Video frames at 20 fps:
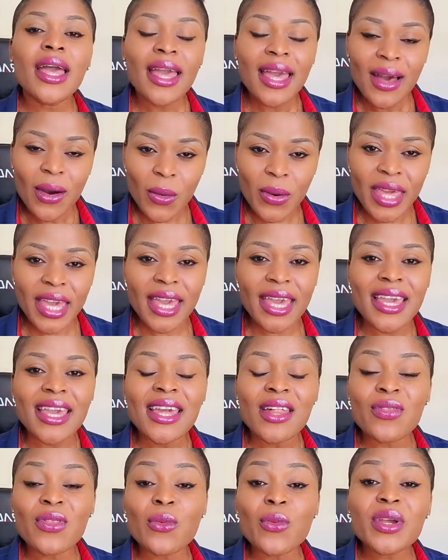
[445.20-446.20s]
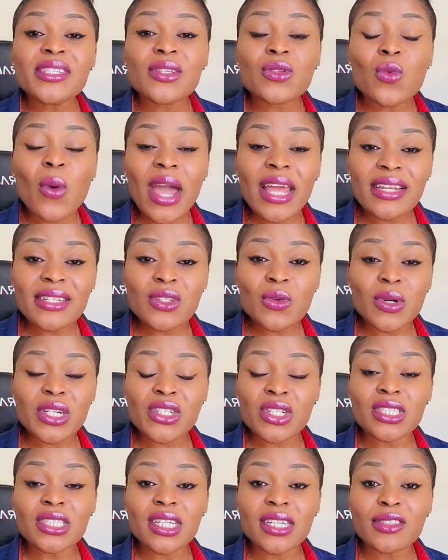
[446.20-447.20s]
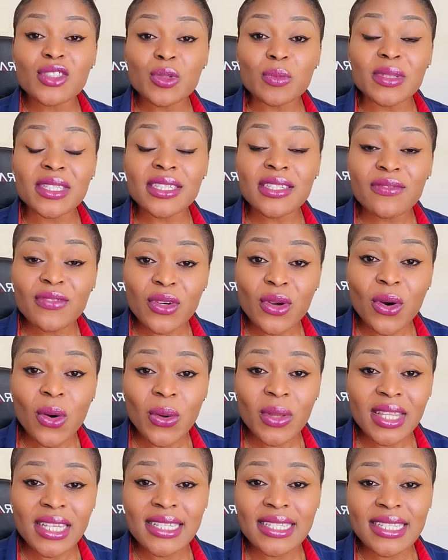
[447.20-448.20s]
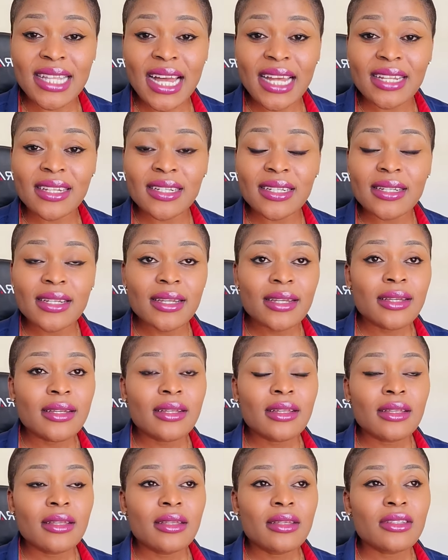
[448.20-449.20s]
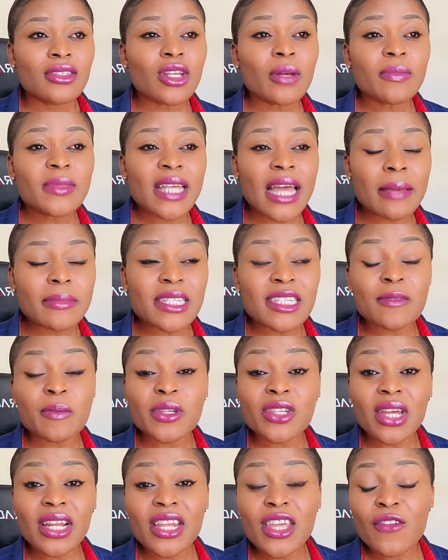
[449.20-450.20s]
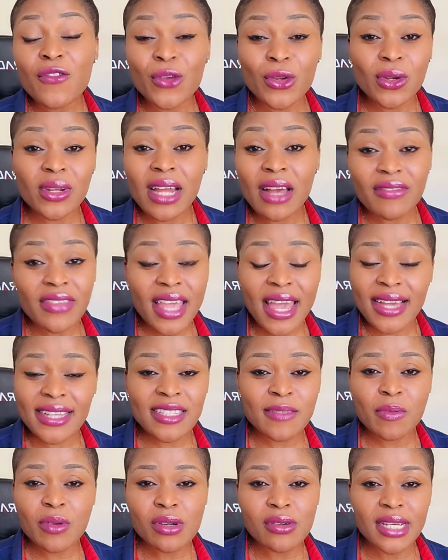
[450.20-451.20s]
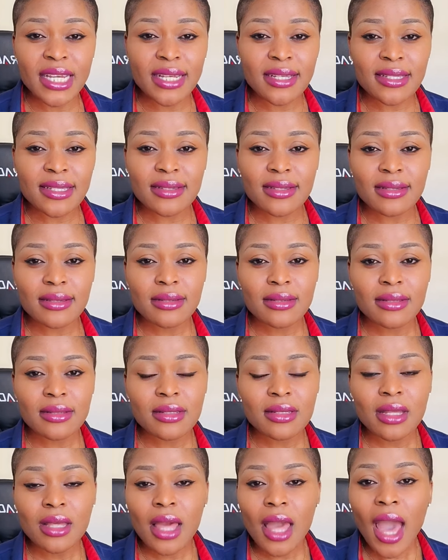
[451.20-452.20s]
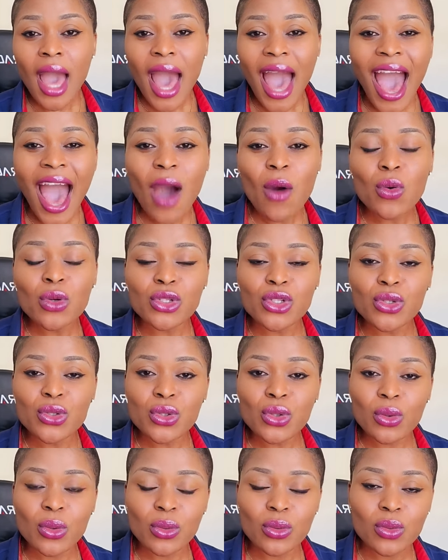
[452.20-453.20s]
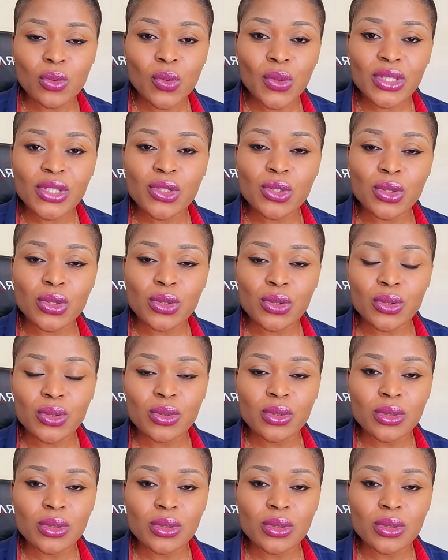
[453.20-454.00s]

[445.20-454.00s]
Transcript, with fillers: Okay, the reason why this question tends to be difficult is that sometimes, especially if you don't have the experience, how would you know what to do